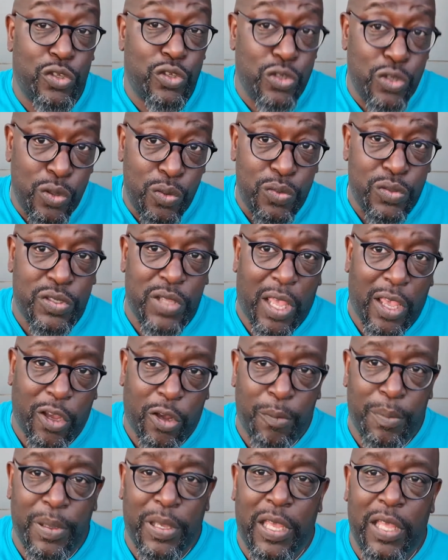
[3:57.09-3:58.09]
new
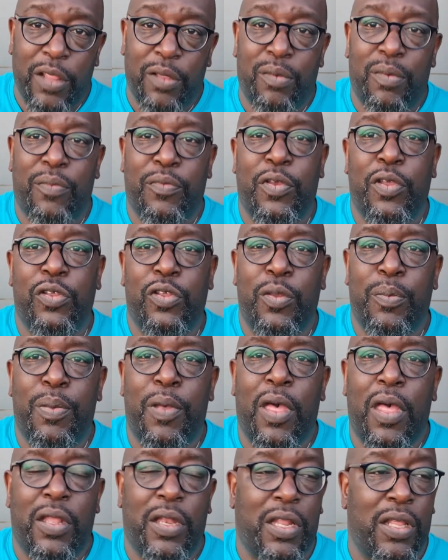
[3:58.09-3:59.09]
cycle begins with your new
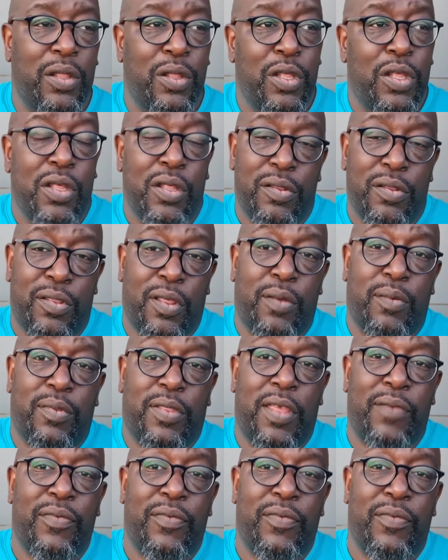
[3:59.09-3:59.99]
partner. So say